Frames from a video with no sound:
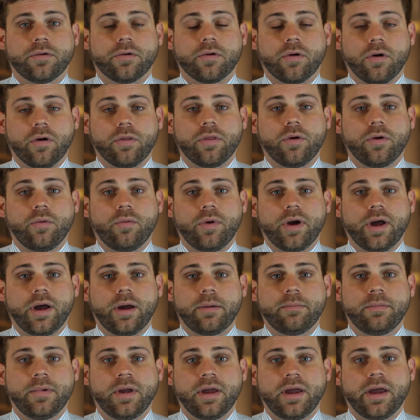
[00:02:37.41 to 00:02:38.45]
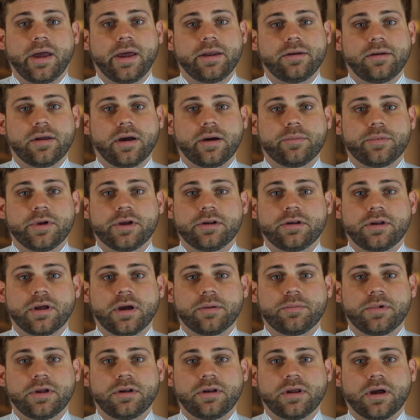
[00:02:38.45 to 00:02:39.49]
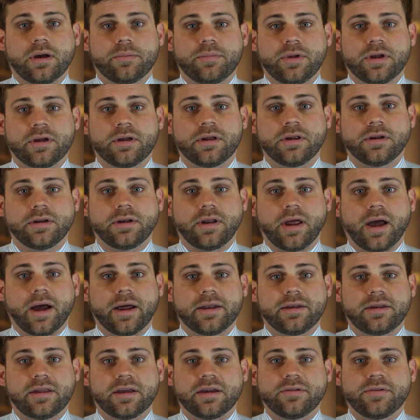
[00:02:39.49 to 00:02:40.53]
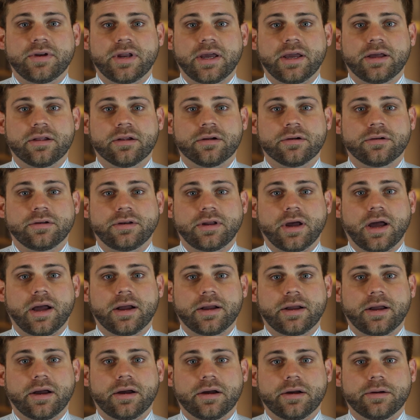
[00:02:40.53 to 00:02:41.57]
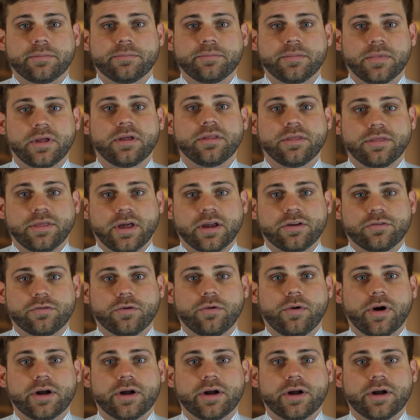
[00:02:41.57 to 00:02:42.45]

or on the web at www.davidaylor.com. Thanks for